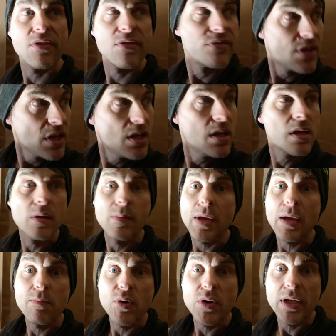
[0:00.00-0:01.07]
thinking
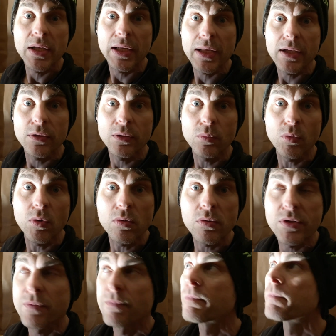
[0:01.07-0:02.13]
about putting clay on the
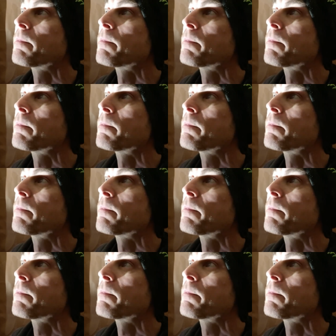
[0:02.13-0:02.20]
walls.